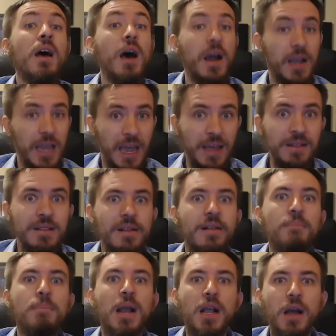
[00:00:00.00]
again,
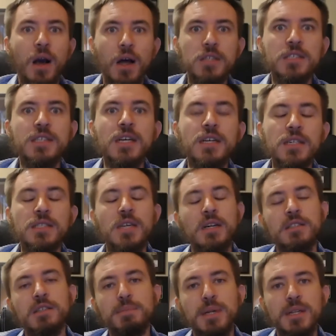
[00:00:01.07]
because the
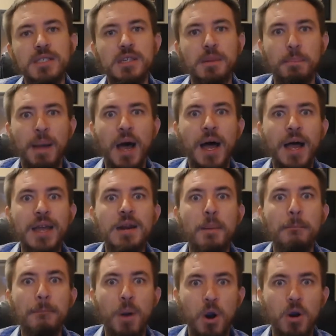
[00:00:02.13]
deductible is applied
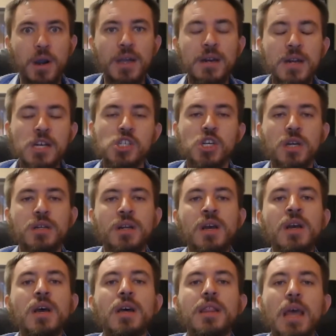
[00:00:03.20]
per condition,
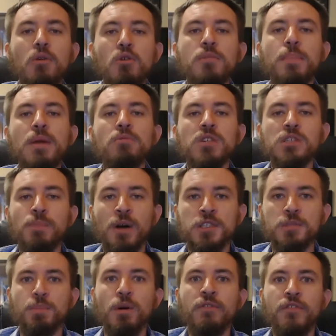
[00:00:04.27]
they would be
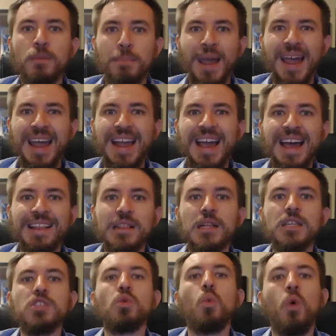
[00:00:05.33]
responsible for paying at
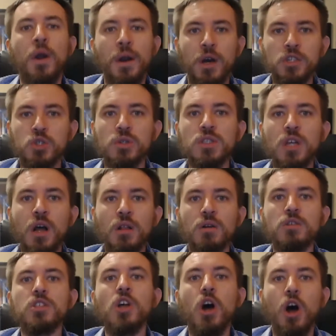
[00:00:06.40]
least
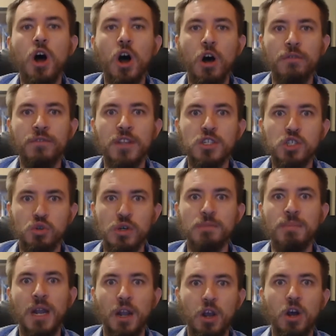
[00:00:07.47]
$100 of the
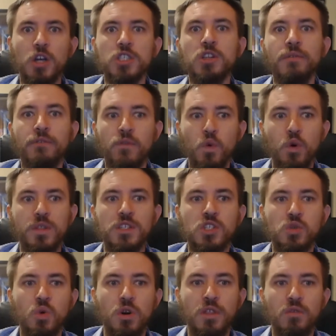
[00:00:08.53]
treatment cost for the
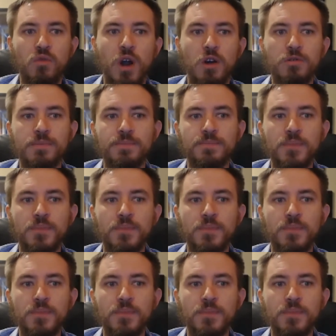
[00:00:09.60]
sore throat.